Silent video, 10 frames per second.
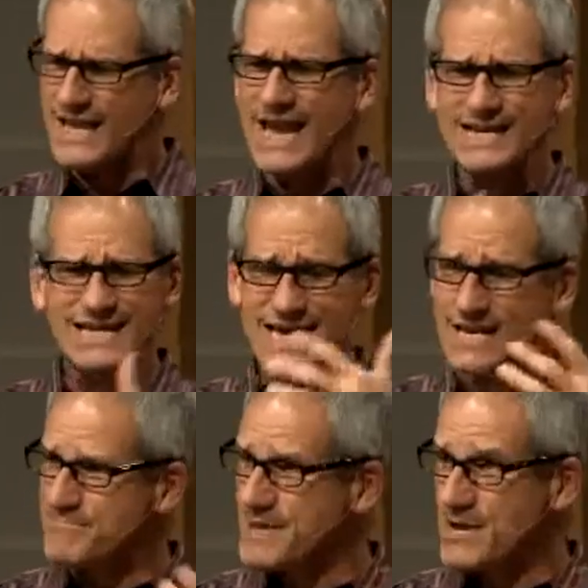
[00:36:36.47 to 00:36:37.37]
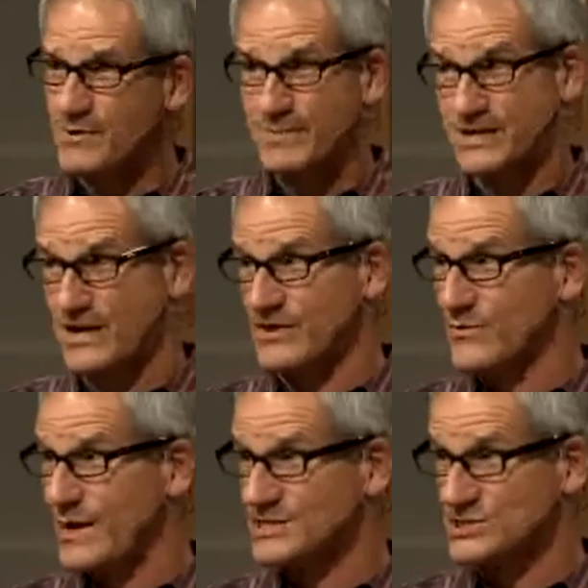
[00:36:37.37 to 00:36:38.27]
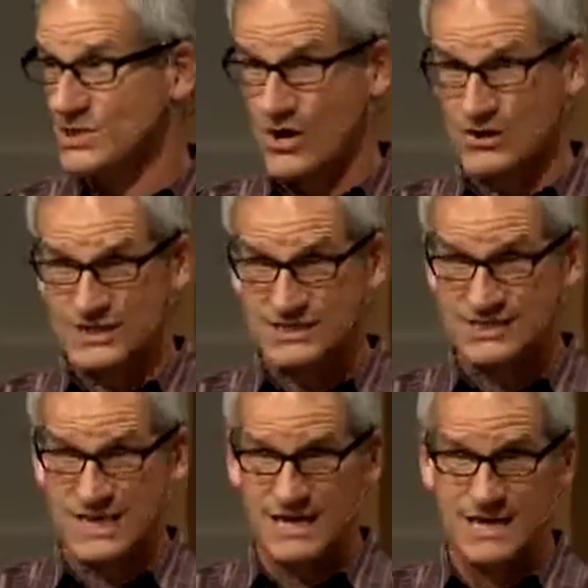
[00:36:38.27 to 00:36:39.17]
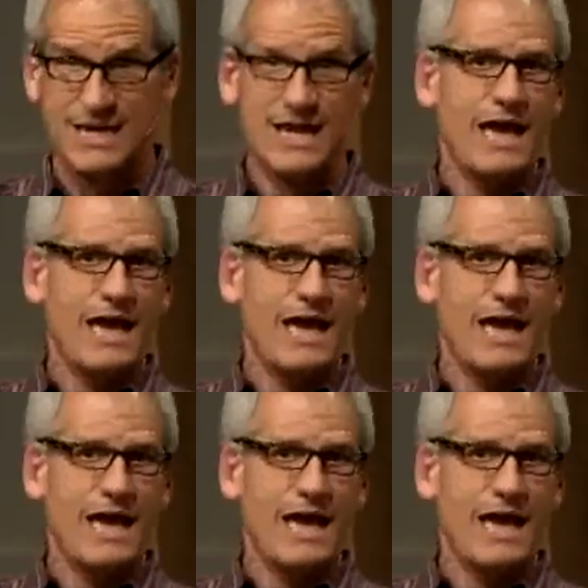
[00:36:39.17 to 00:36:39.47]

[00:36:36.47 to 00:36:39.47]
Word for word: And Can It Be would be another great song to sing.